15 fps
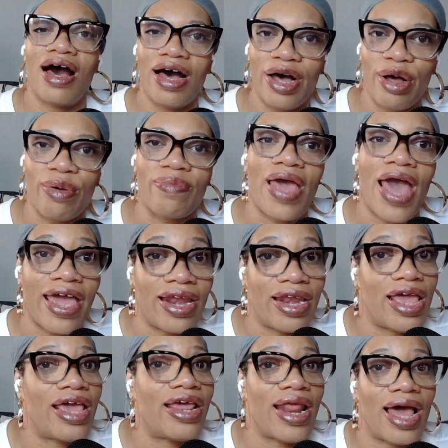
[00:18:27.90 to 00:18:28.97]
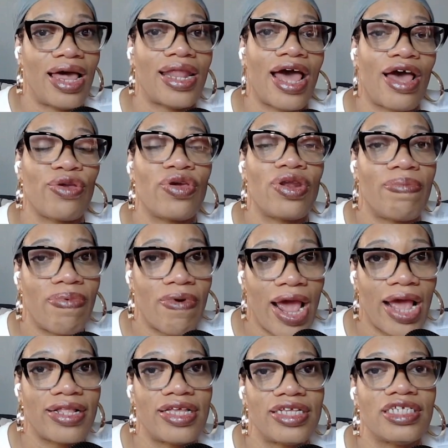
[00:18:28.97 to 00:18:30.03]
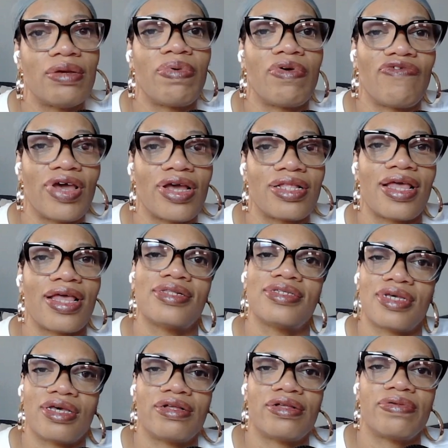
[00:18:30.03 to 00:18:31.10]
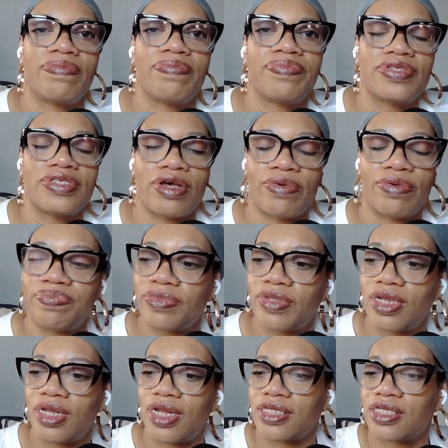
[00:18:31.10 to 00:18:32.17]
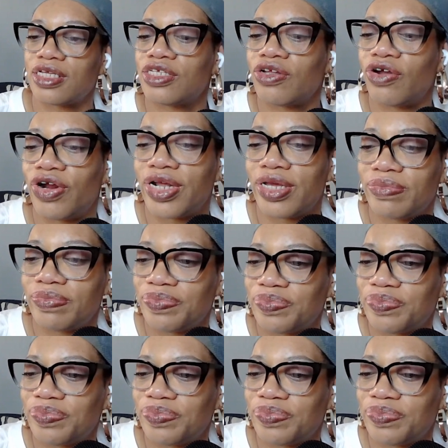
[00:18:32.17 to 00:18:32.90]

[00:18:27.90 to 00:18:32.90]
um, and and allow you to practice and perfect that skill. So let's get started.